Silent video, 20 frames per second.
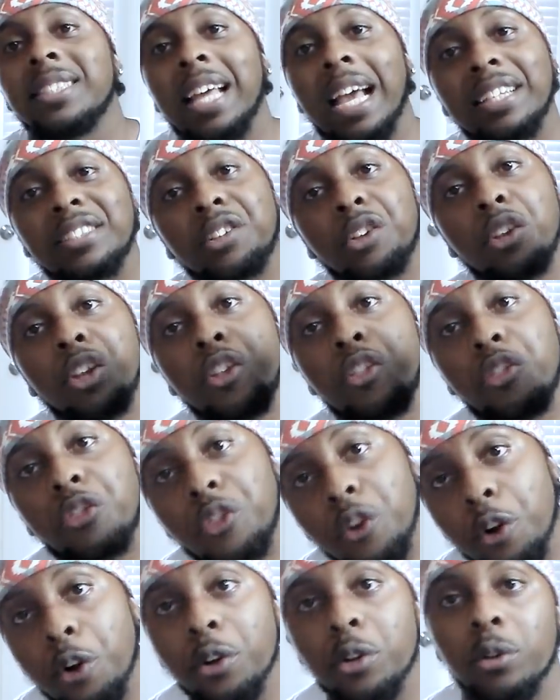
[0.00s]
is actually
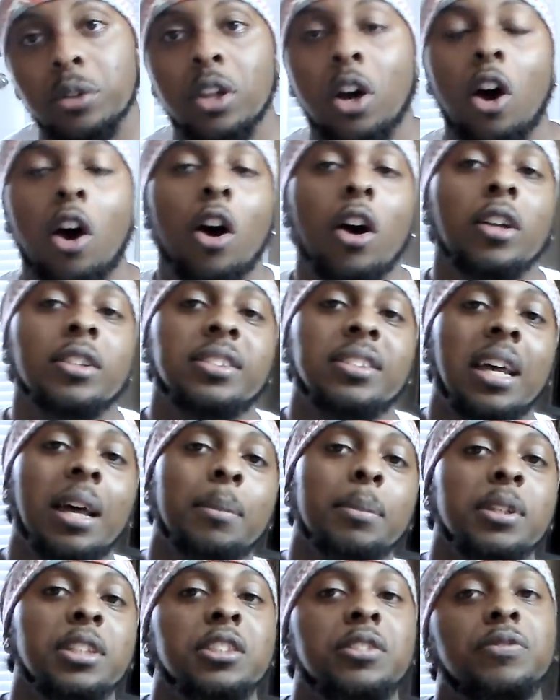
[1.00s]
third on the
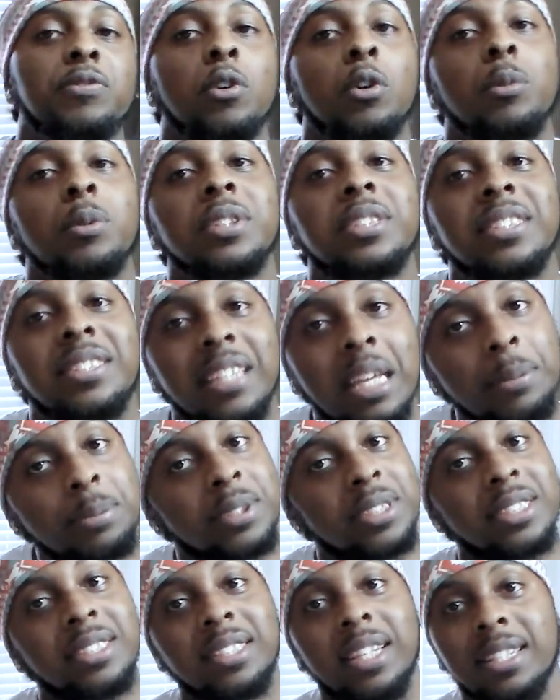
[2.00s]
all-time list for
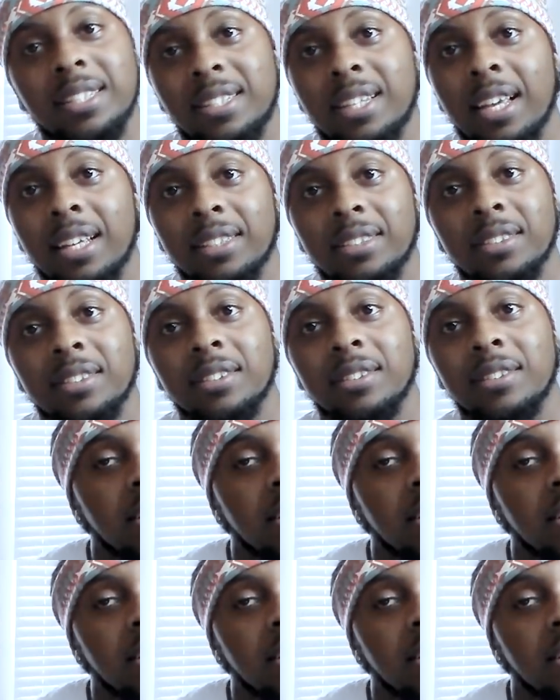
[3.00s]
receptions at Texas.